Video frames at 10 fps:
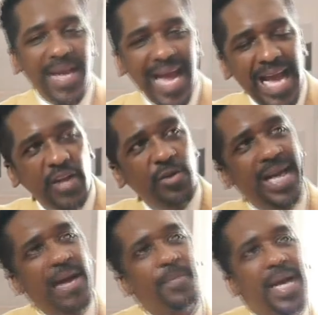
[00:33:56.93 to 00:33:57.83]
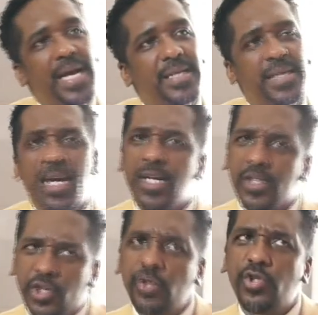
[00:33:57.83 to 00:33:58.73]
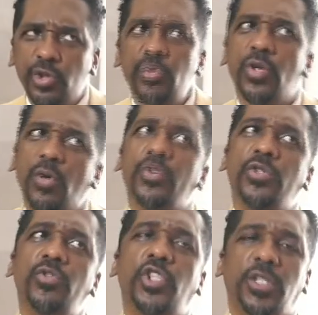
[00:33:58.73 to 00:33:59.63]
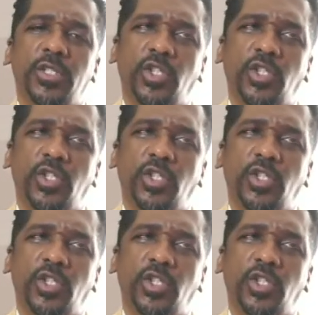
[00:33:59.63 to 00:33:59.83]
Let me hand you that mask. You do know you